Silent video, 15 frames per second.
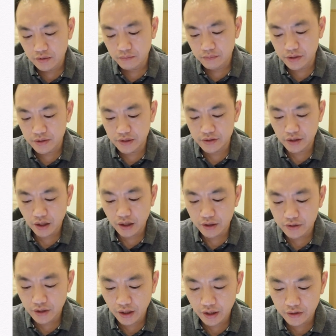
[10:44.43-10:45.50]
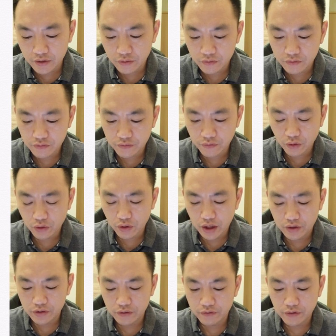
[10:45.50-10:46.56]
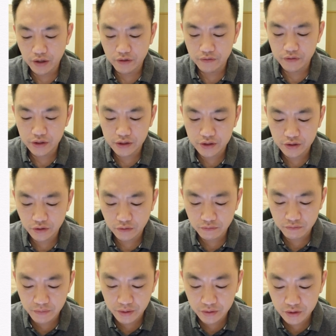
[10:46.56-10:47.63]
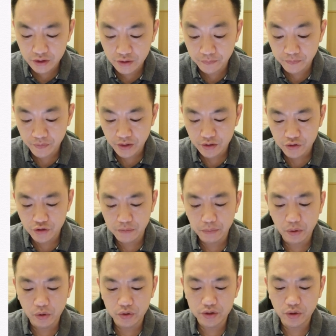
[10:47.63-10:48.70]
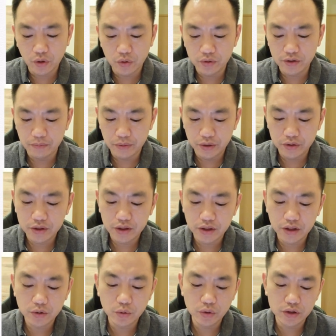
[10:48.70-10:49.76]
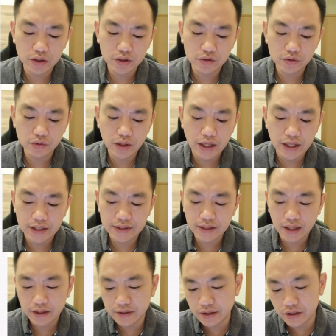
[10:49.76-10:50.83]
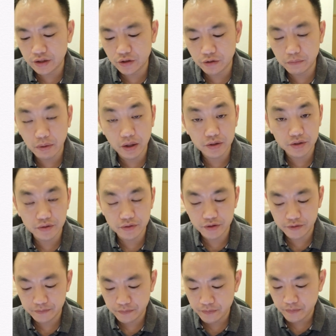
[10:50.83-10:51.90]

Mrs. An had 4 out of 5 liters of milk. She poured all the milk equally to 8 identical bottles.